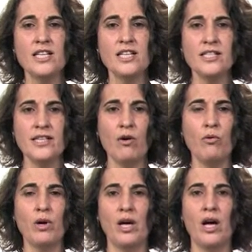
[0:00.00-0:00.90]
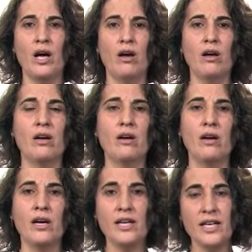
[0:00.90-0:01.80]
So
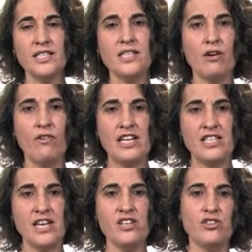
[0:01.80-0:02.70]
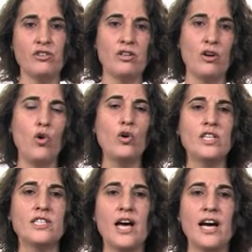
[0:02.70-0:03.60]
in this globalization, who
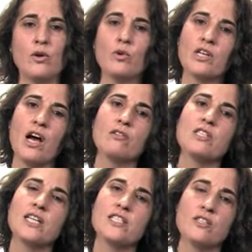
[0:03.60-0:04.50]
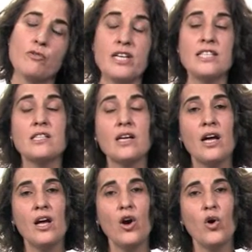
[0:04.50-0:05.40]
decide what counts as risk?
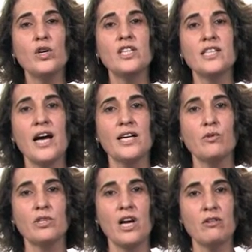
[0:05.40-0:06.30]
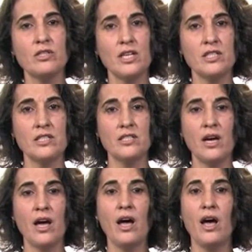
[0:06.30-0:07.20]
Who decide what counts as
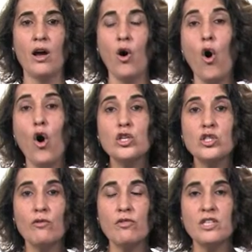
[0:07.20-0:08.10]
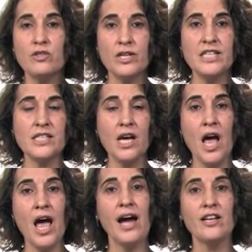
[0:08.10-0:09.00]
cause of this risk
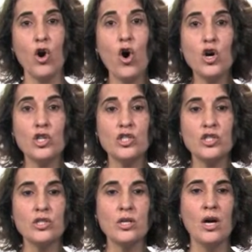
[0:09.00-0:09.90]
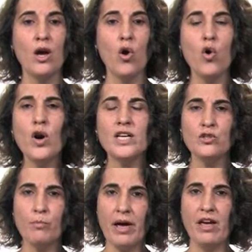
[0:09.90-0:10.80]
and costs? Who has
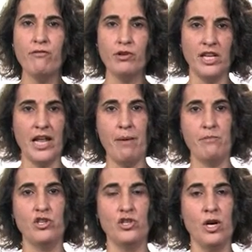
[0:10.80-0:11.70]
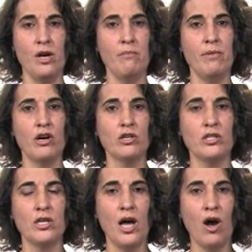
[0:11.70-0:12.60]
to pay for the damage?
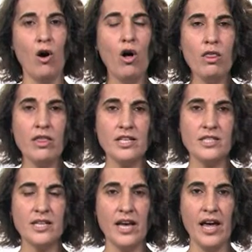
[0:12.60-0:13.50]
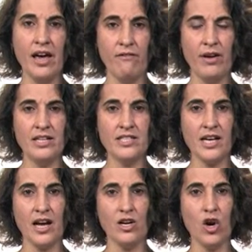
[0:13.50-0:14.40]
Because all these events
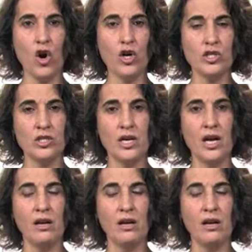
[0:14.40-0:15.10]
can cause